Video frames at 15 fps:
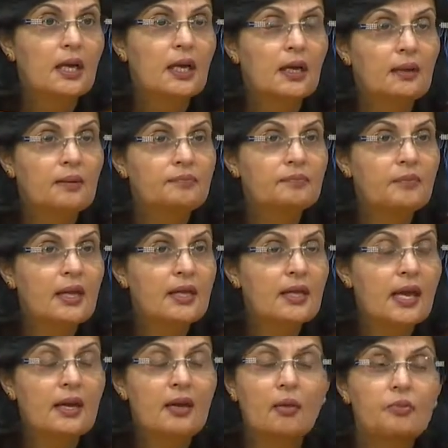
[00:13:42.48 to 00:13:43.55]
um, and,
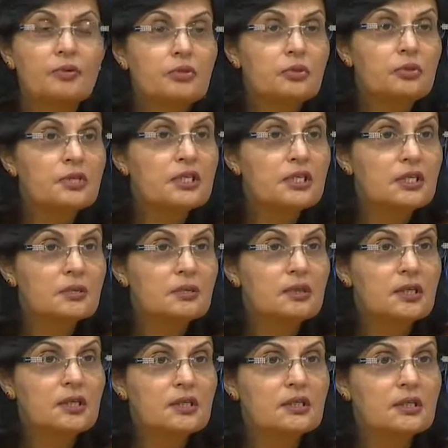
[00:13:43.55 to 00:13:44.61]
and, opportunities
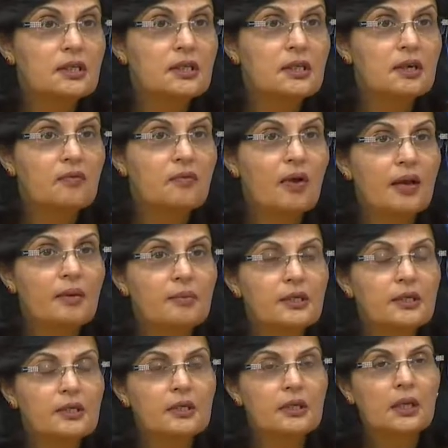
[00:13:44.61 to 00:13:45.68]
within a certain
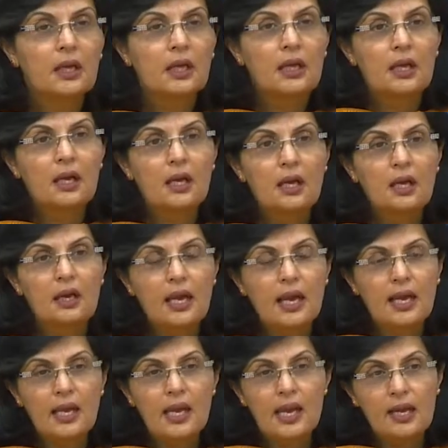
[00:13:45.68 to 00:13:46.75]
environment. Uh,
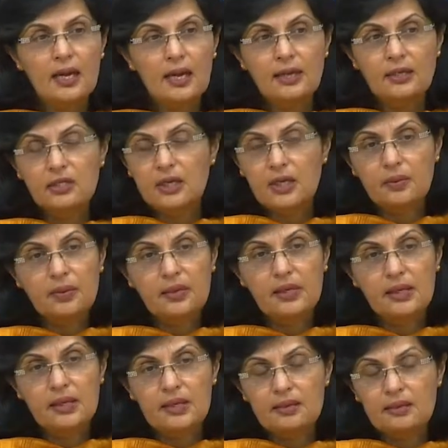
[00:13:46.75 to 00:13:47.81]
and, and I
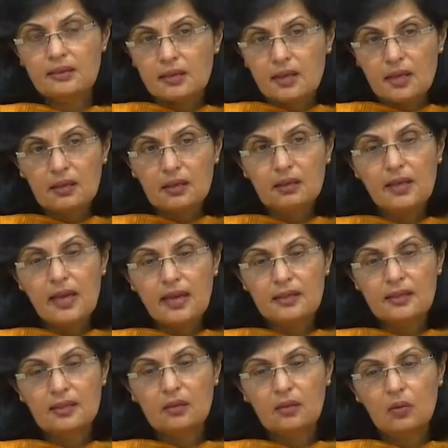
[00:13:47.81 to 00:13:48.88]
genuinely think
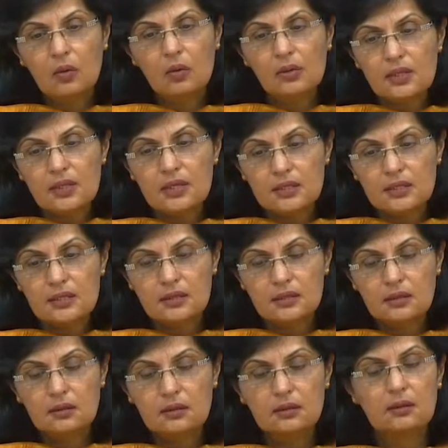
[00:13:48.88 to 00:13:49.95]
that all
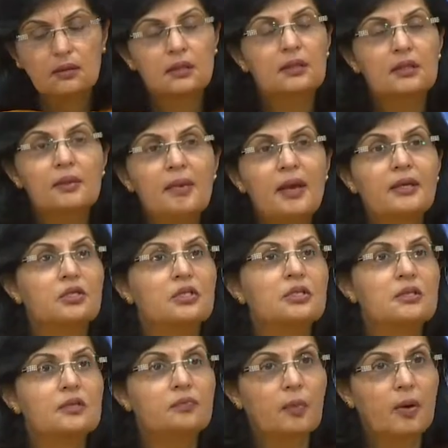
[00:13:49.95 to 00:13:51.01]
these
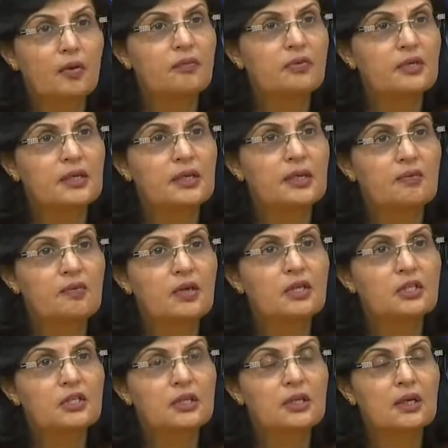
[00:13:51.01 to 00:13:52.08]
dimensions of poverty
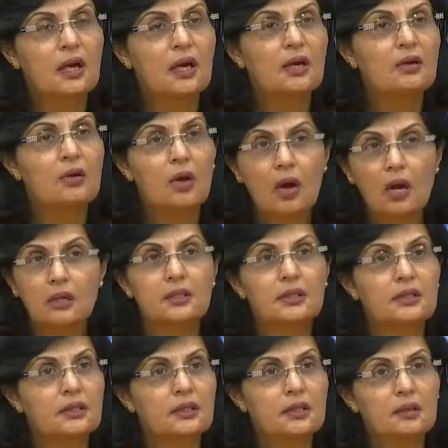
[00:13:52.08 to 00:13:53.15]
alleviation are
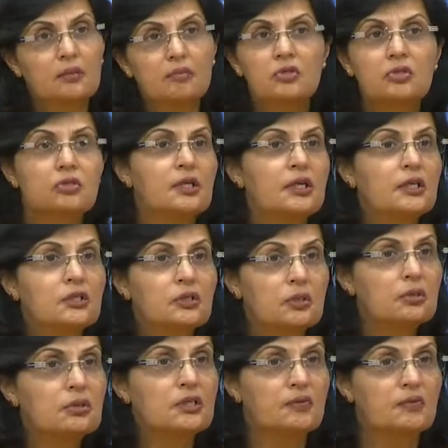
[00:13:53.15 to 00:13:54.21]
not mutually
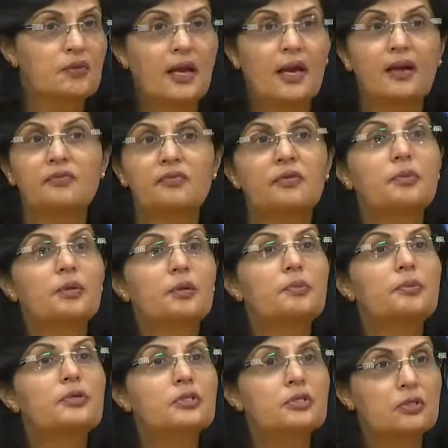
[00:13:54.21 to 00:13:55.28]
exclusive. They have to be
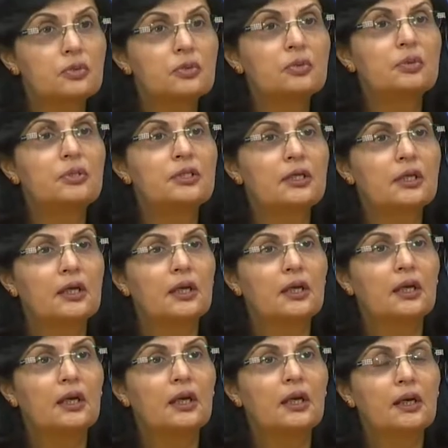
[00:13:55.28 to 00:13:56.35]
pursued
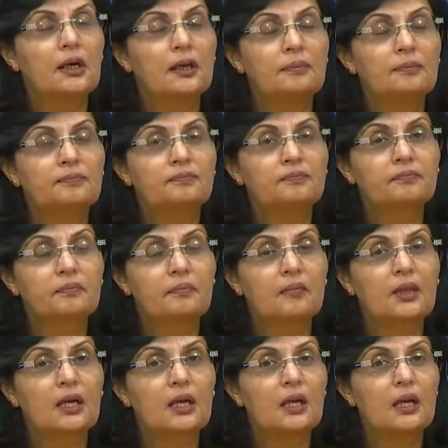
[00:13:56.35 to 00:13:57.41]
um,
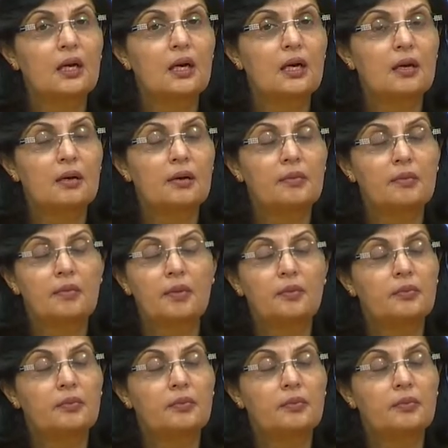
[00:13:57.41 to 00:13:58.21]
uh,